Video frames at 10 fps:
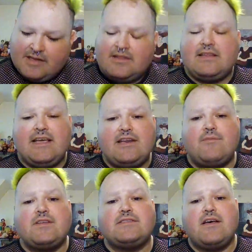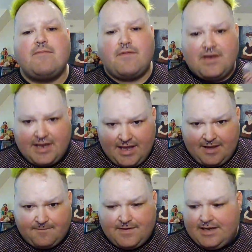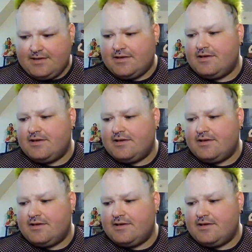lady was of an ethnic